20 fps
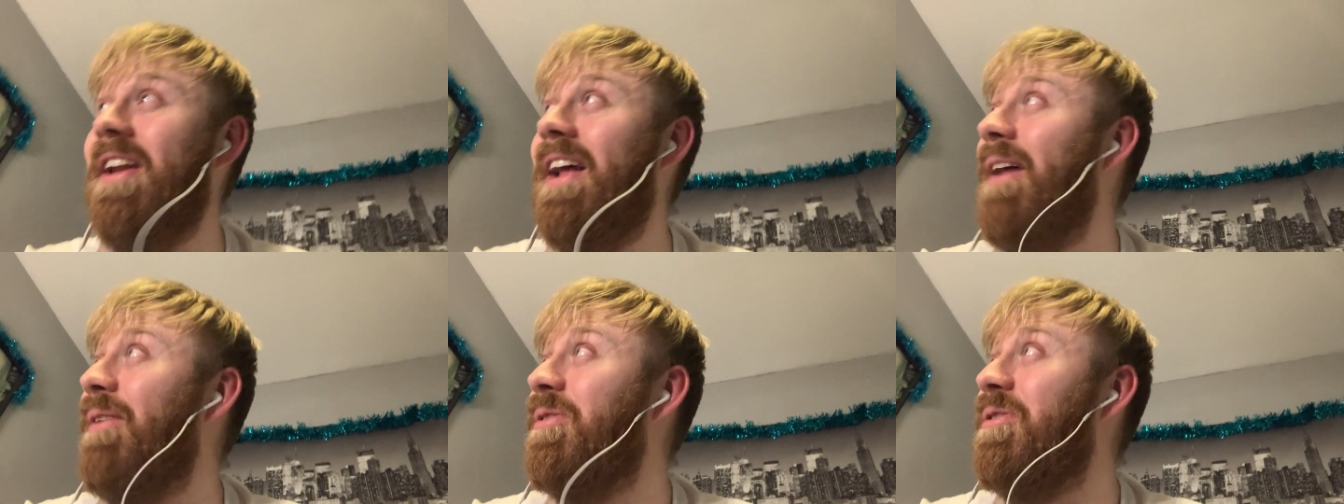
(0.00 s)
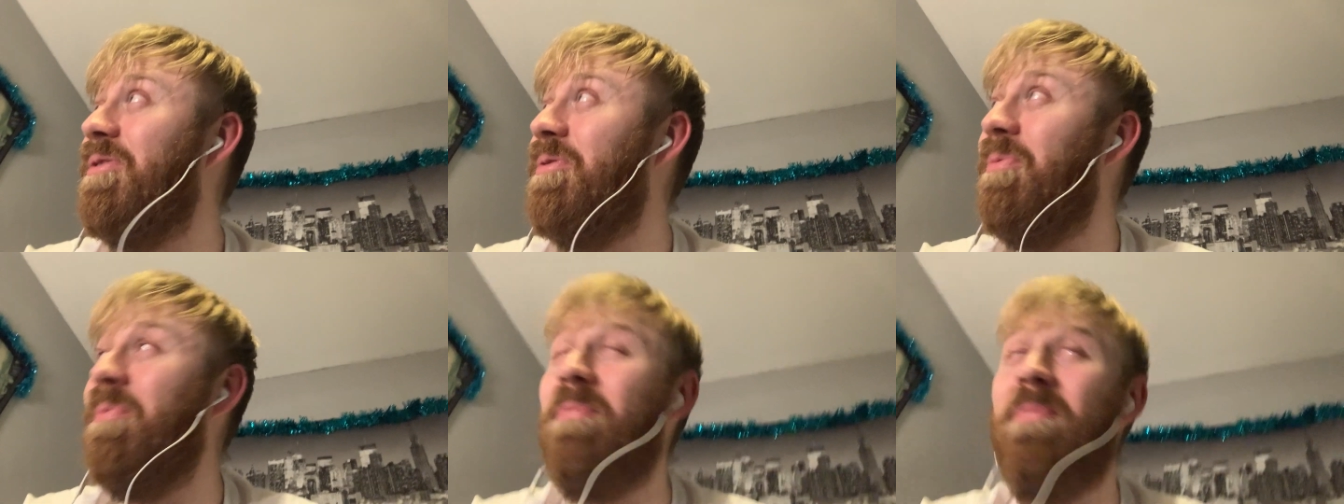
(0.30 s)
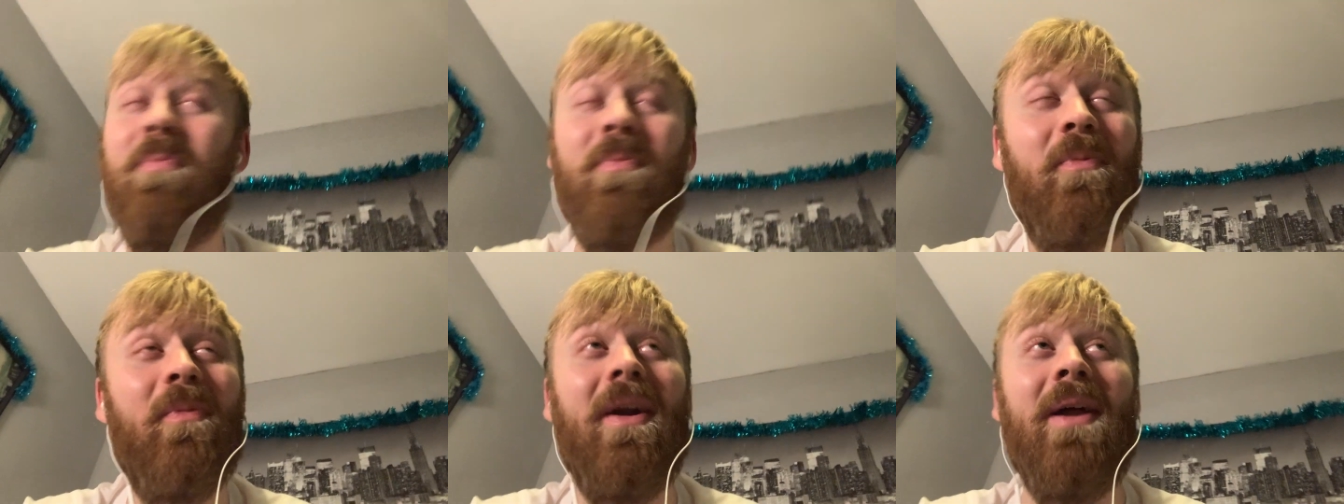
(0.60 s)
I was
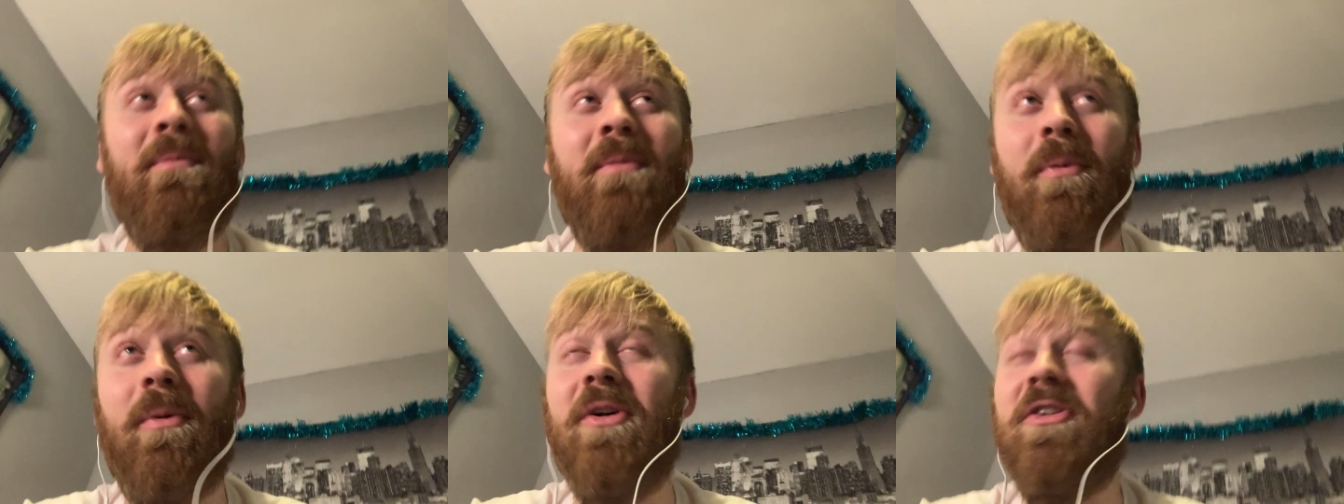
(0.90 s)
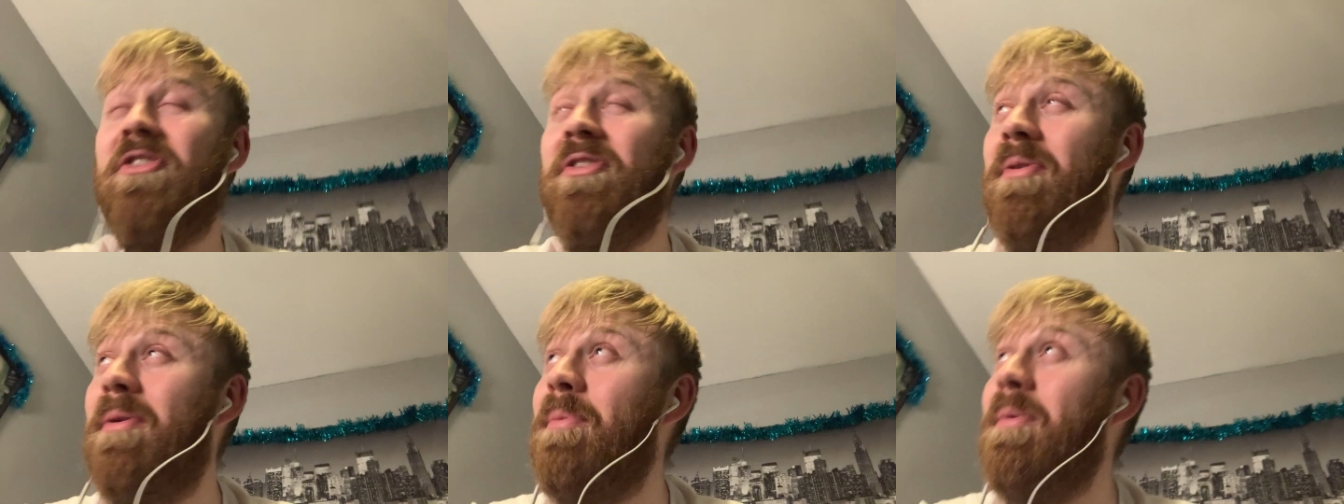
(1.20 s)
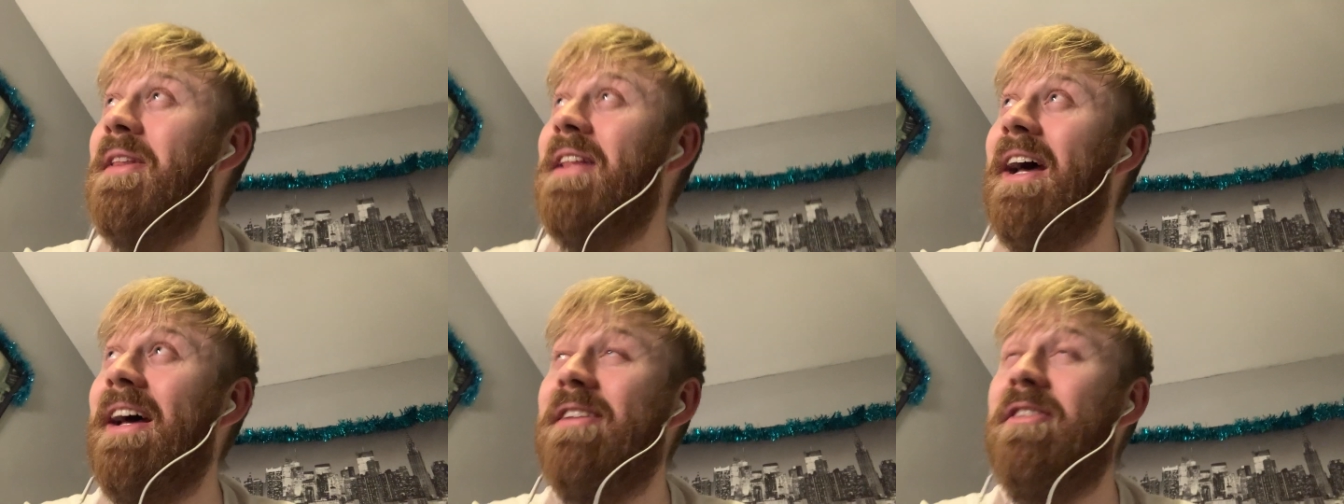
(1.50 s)
I remember watching it with my
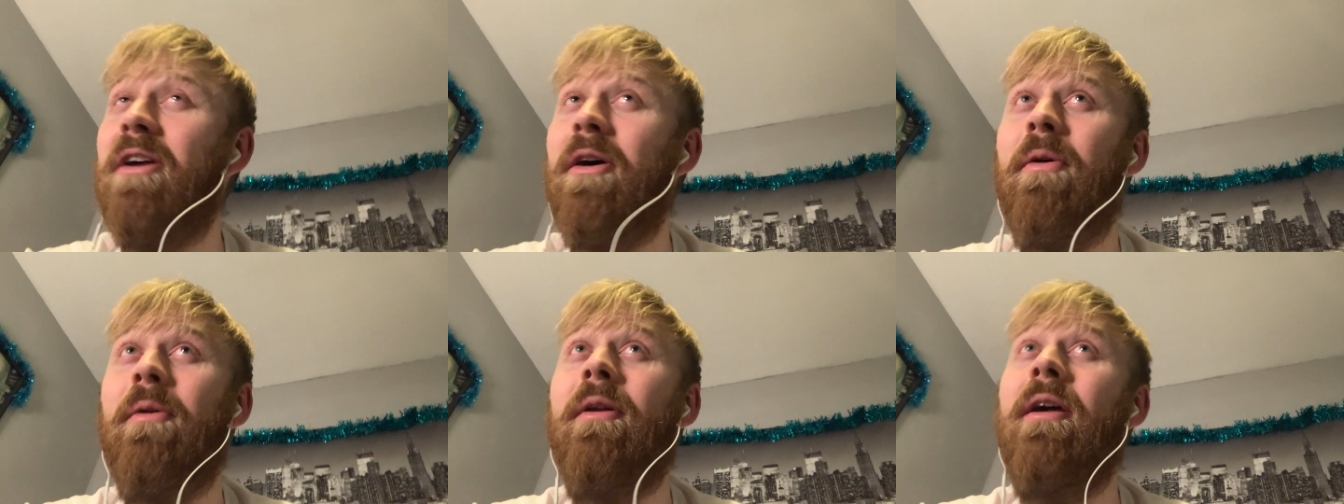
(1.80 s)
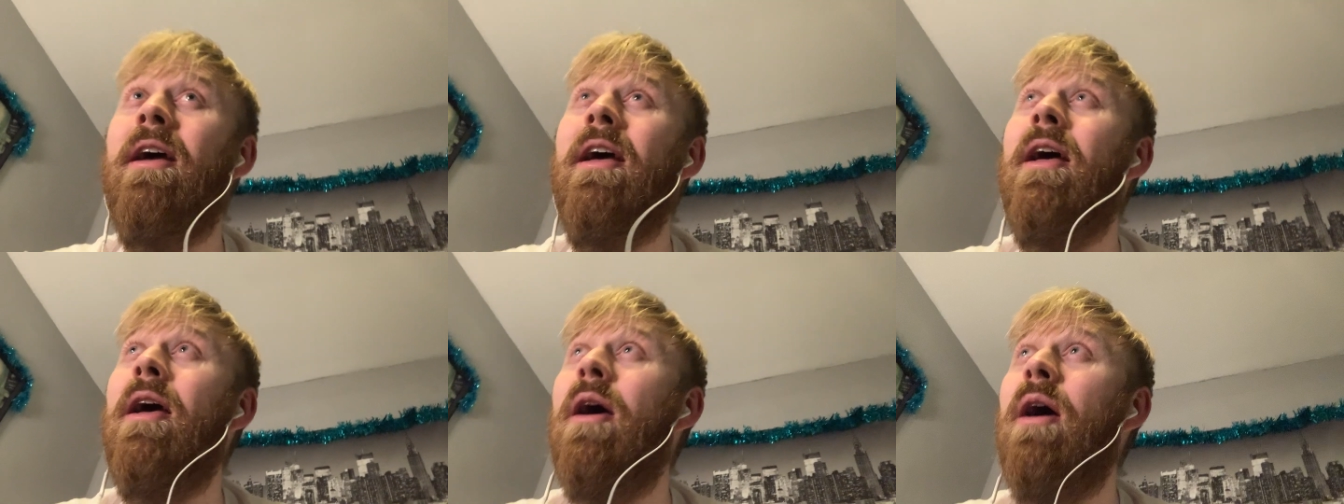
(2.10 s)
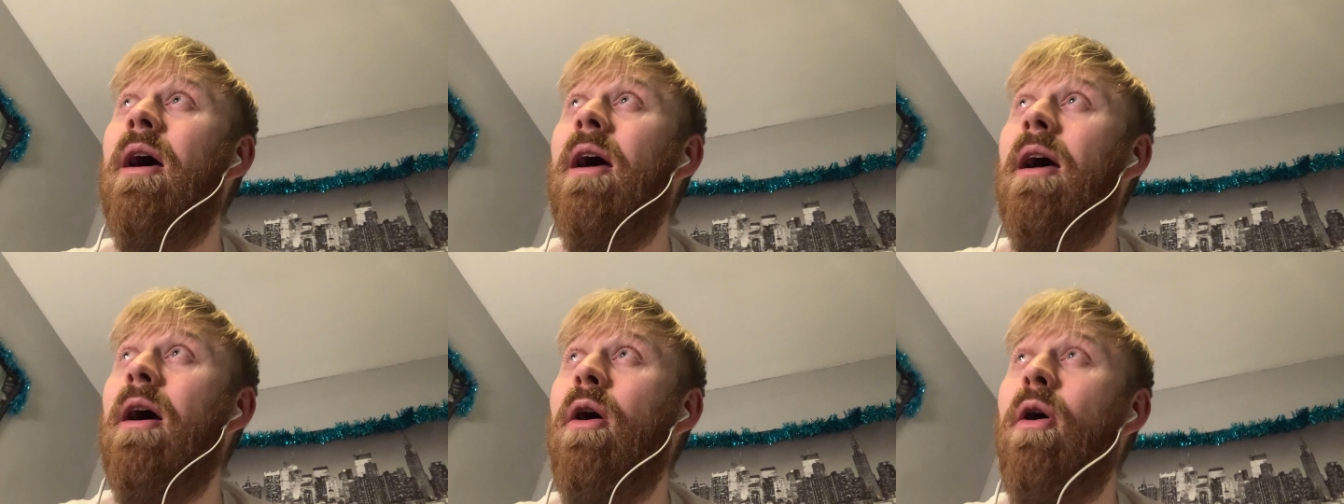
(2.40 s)
dad going,
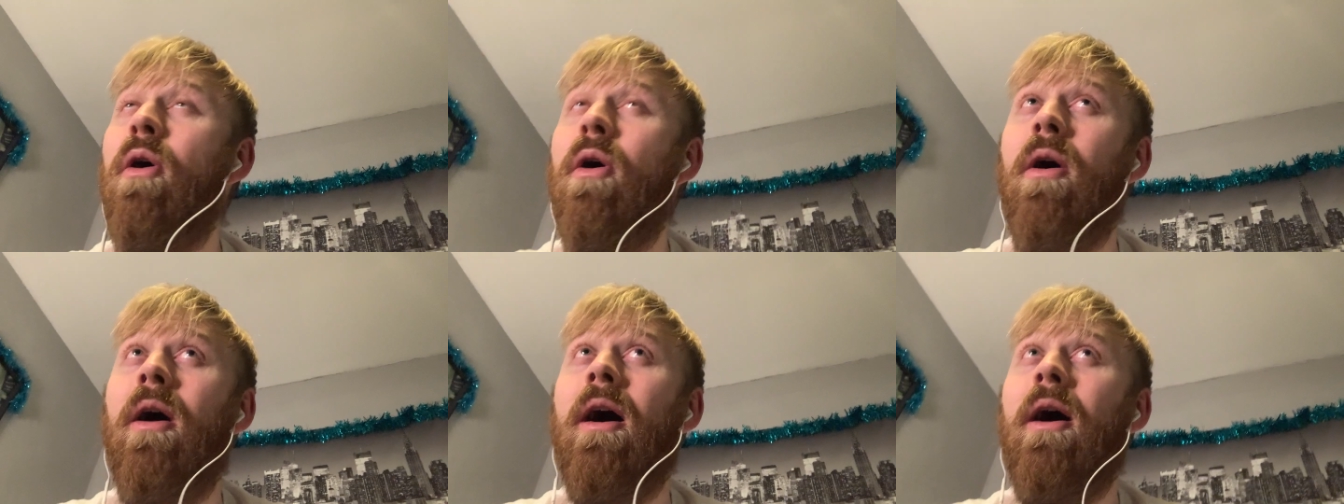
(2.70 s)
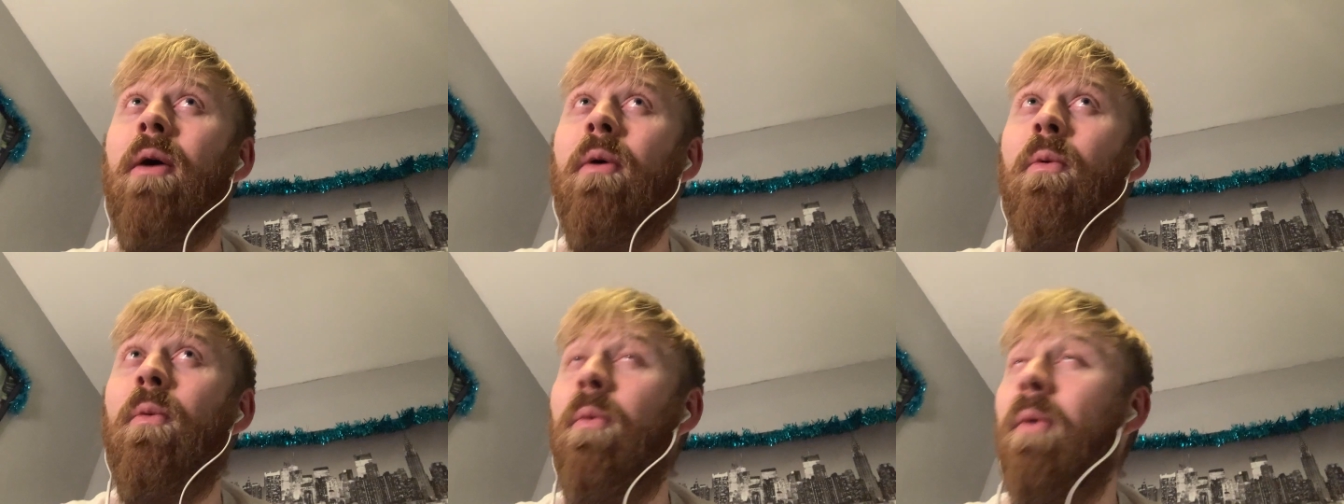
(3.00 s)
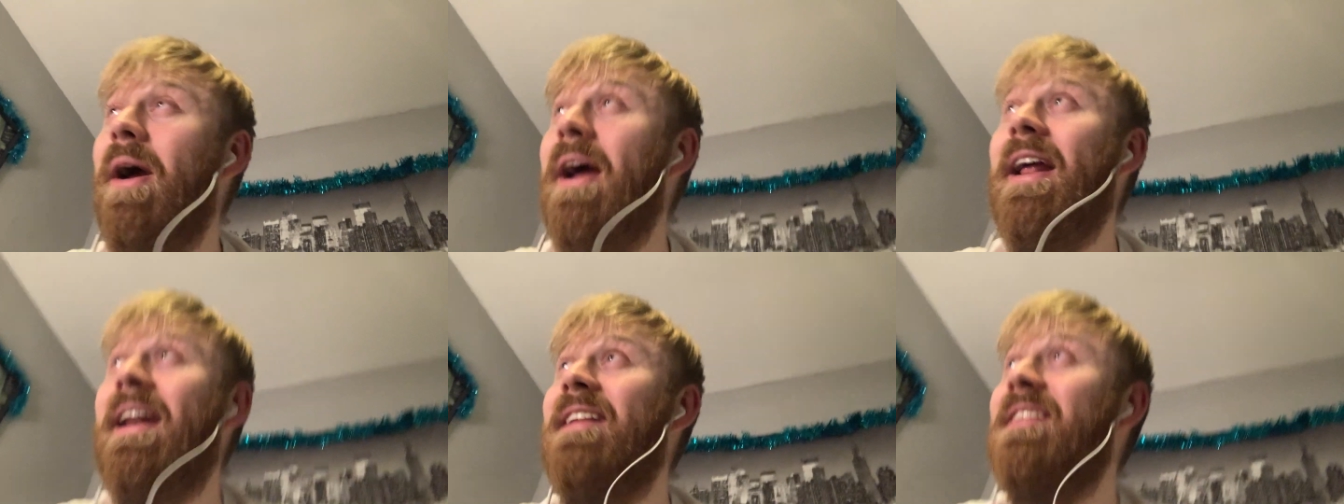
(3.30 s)

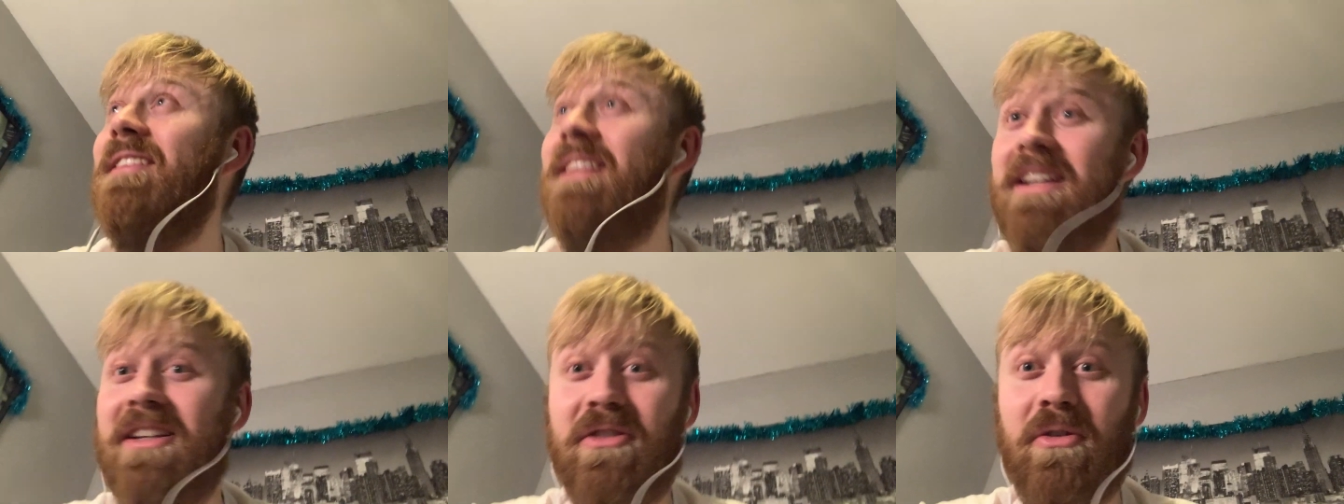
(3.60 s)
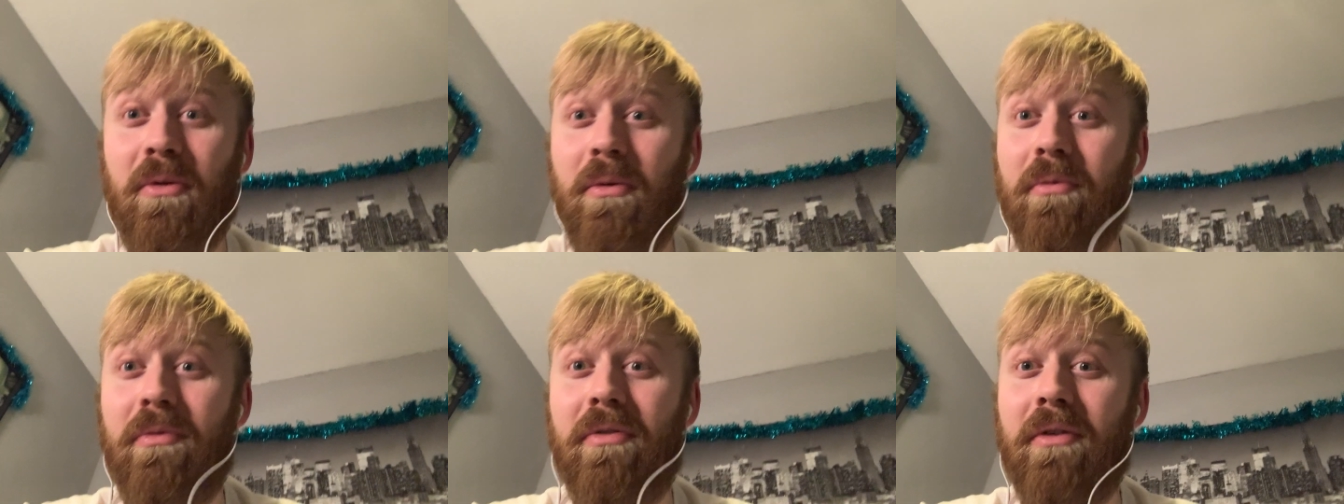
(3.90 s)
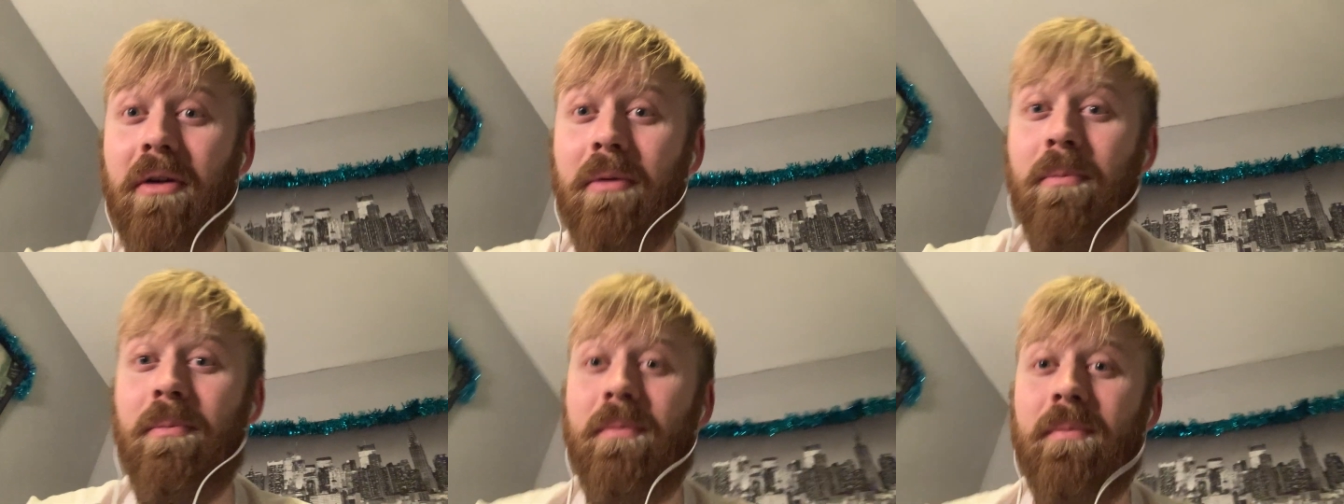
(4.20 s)
Where does this come
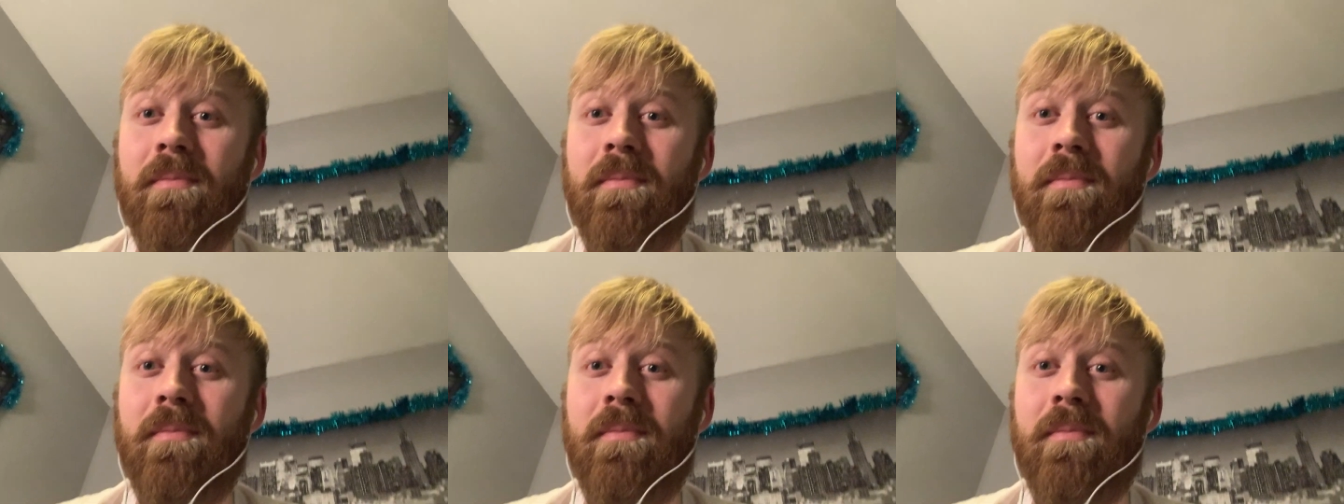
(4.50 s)
from?